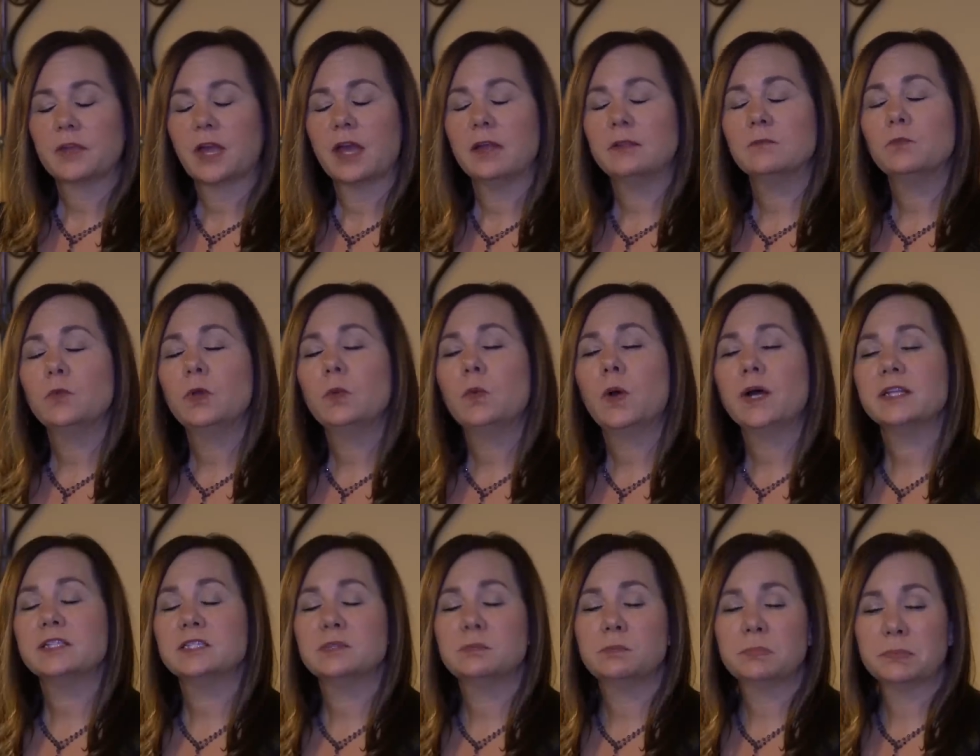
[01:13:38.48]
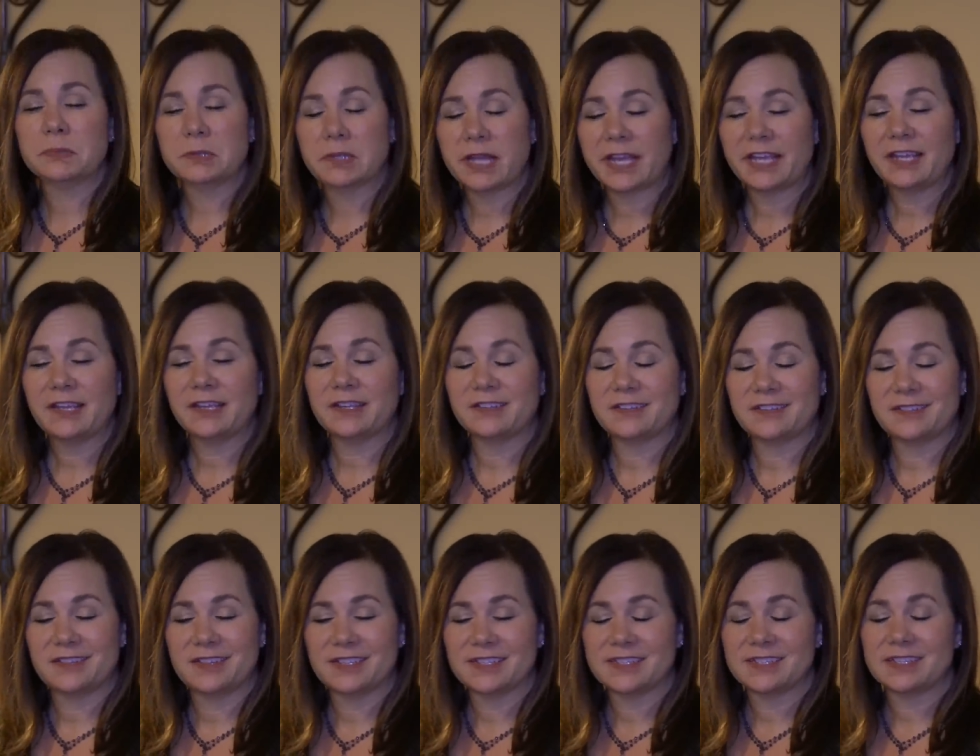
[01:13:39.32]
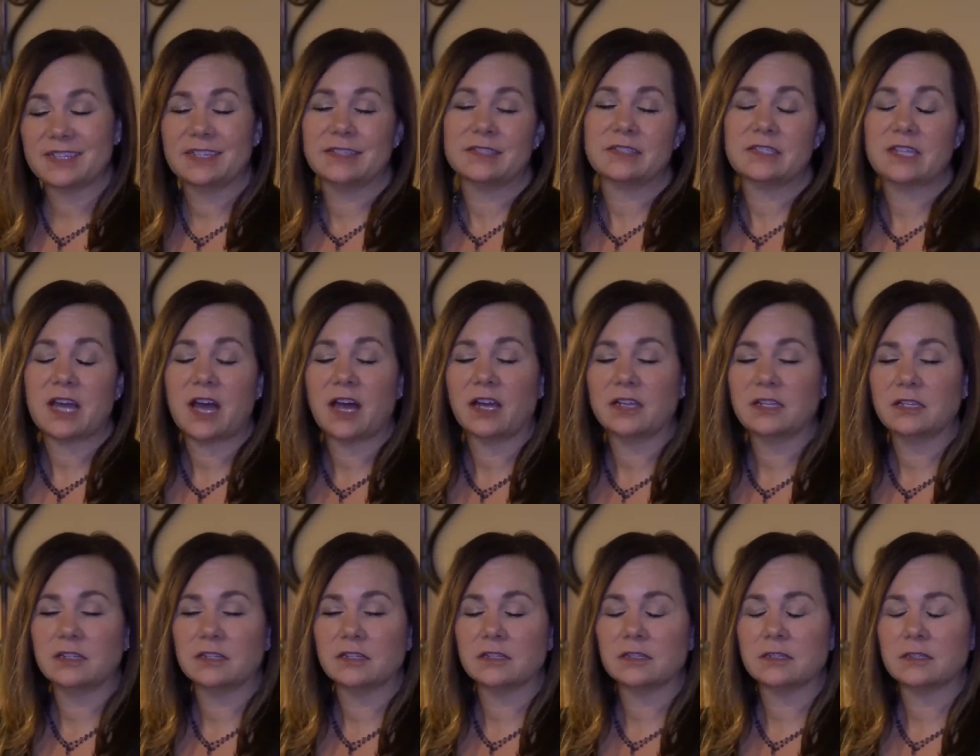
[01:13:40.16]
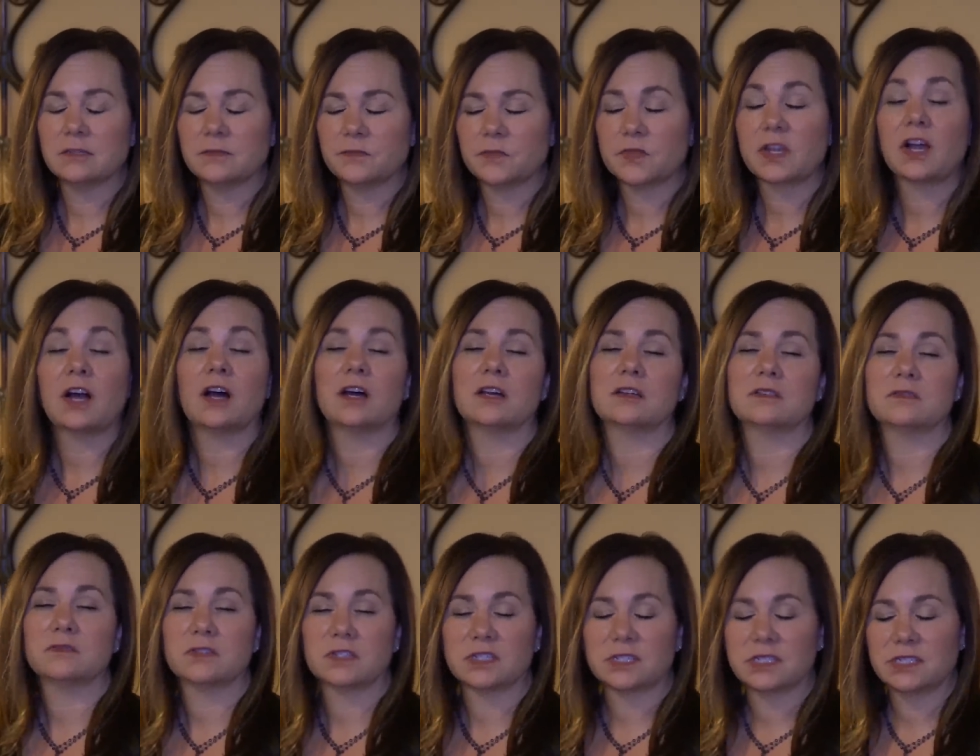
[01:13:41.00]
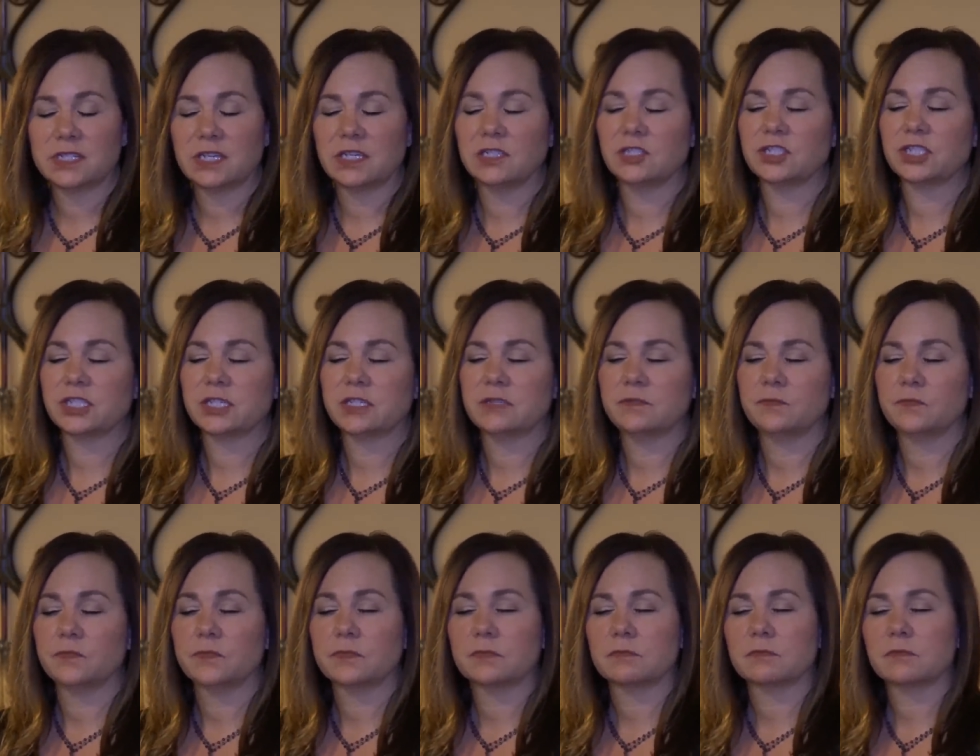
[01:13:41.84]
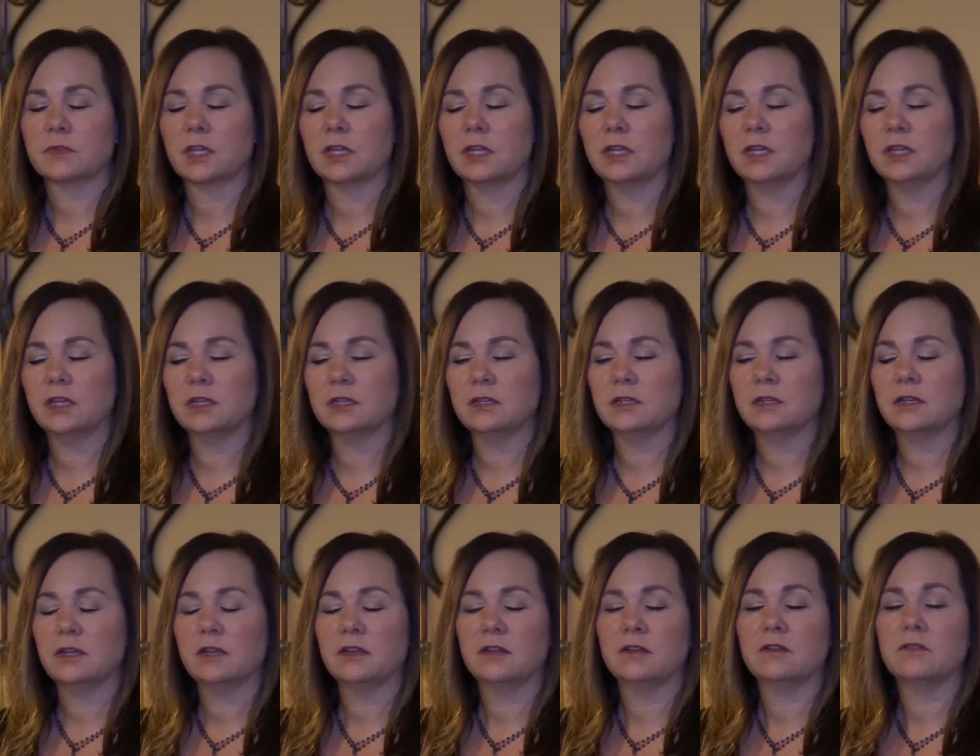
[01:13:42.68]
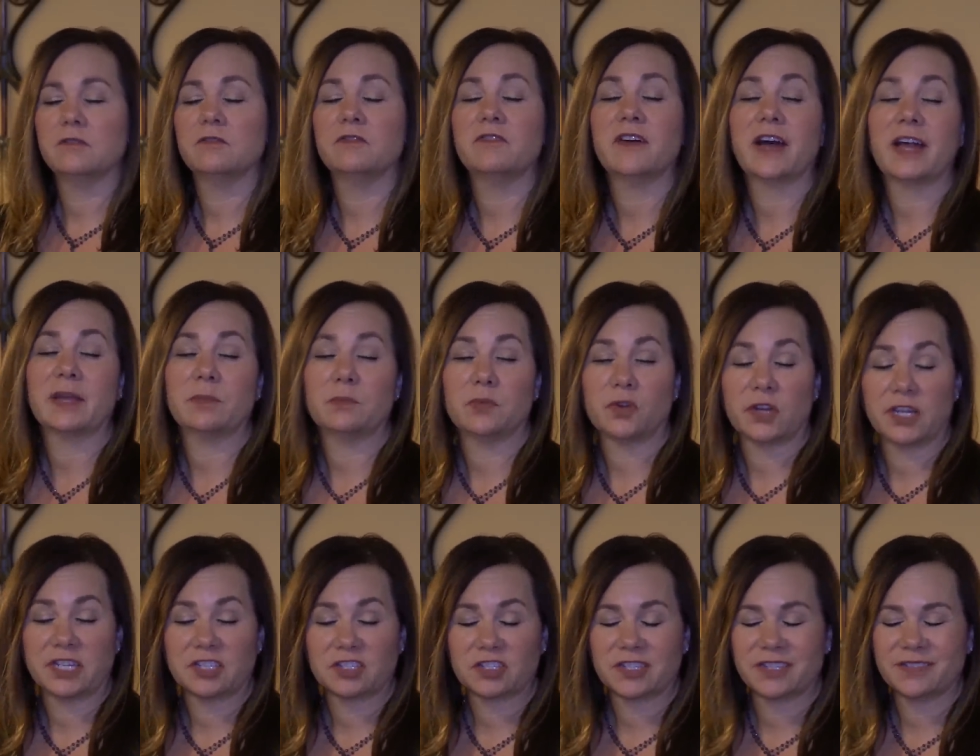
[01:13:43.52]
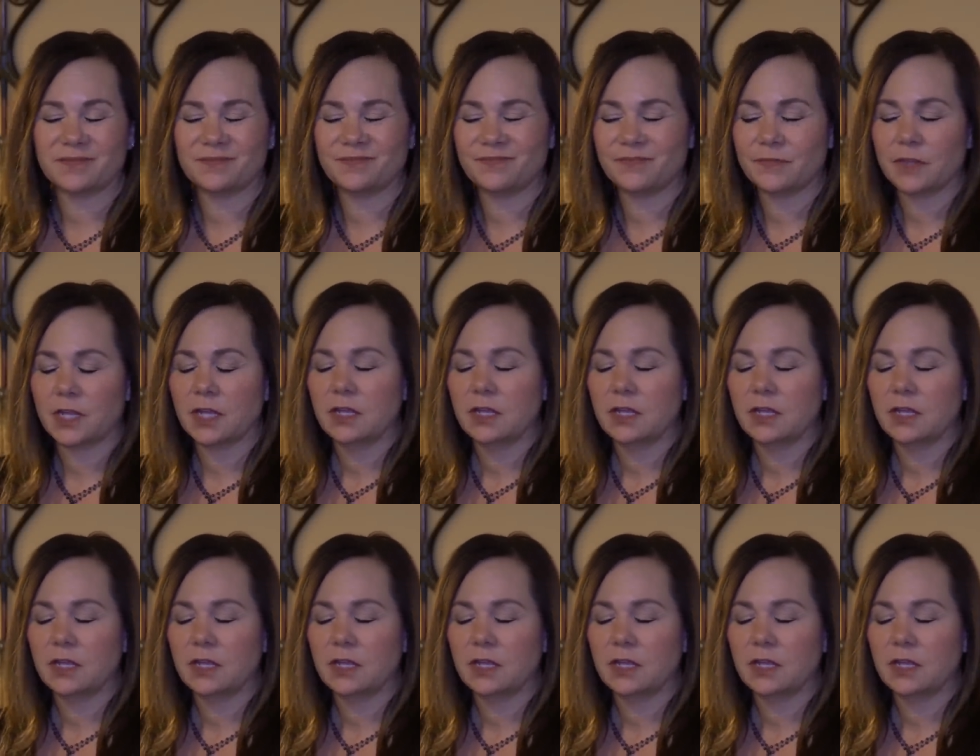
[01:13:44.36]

And we want to blanket this entire conversation in vibration.